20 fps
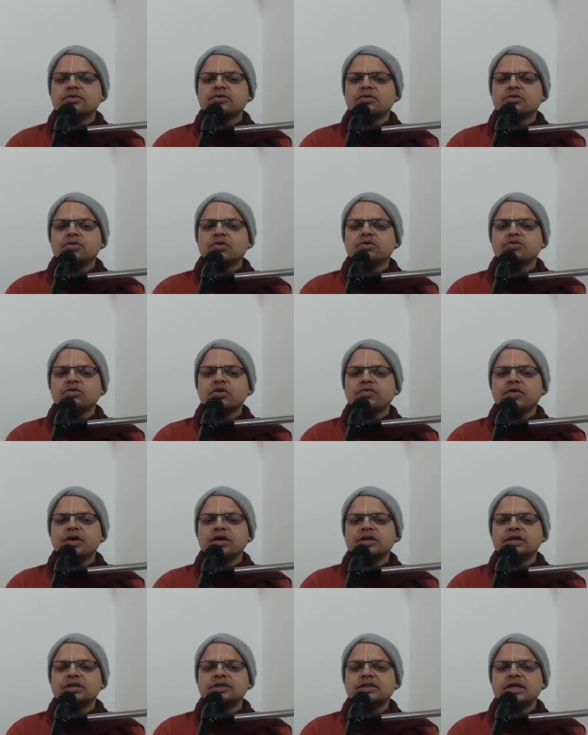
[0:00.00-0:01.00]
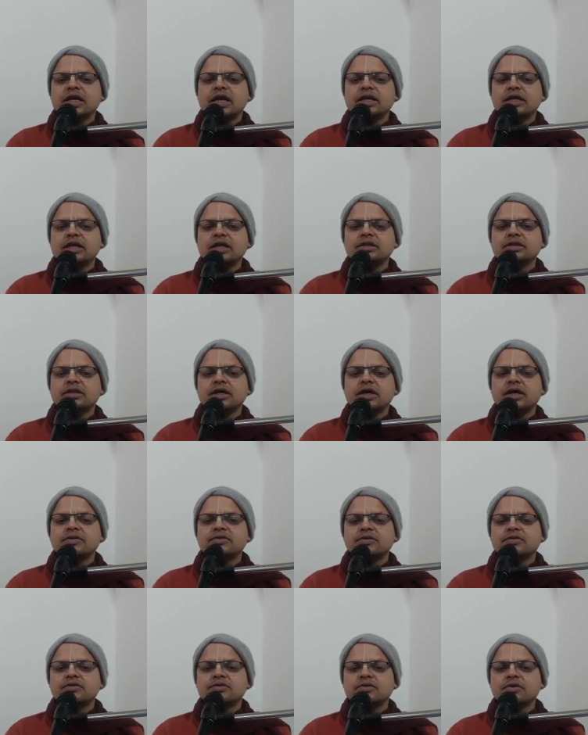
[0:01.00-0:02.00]
source of understanding the
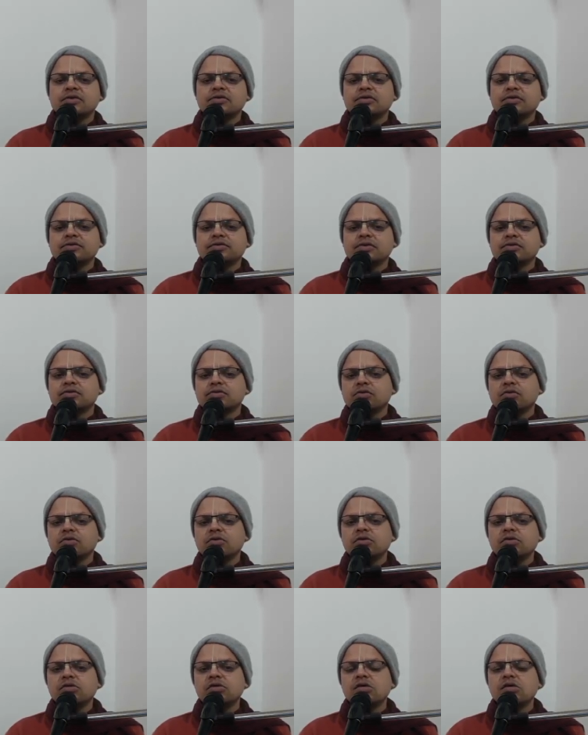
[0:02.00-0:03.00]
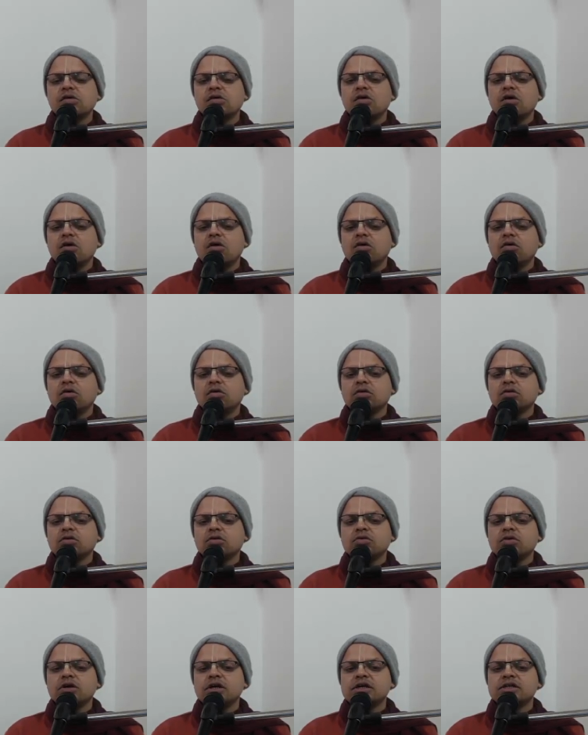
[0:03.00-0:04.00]
existence of the soul,
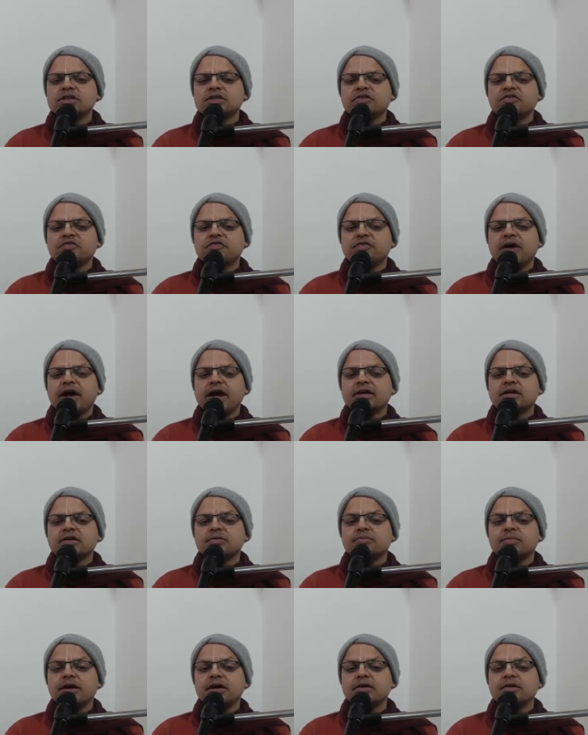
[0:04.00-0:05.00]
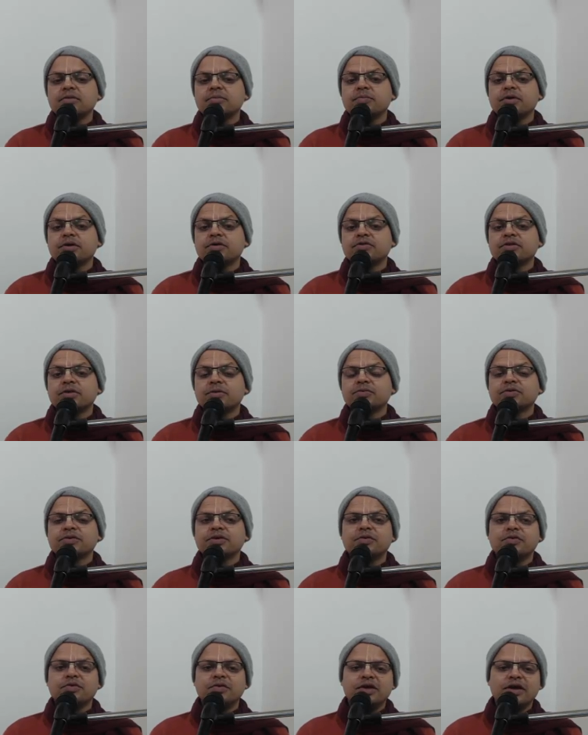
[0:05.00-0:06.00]
although it is a fact by
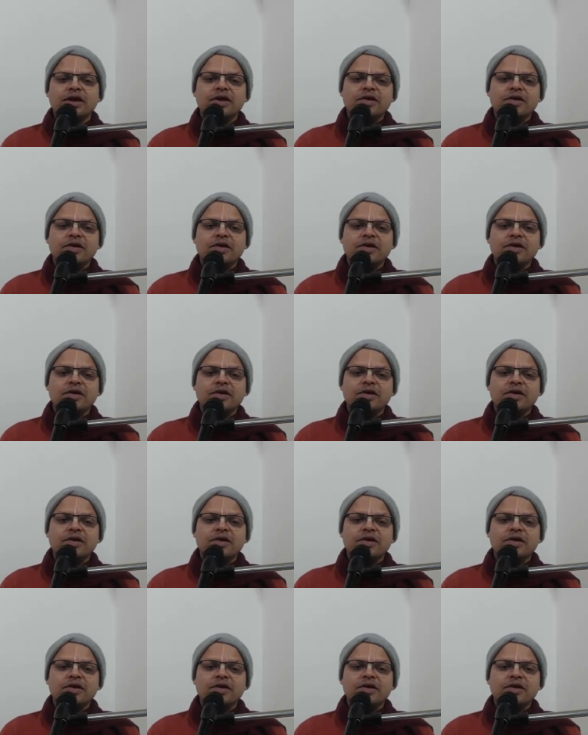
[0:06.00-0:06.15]
perception.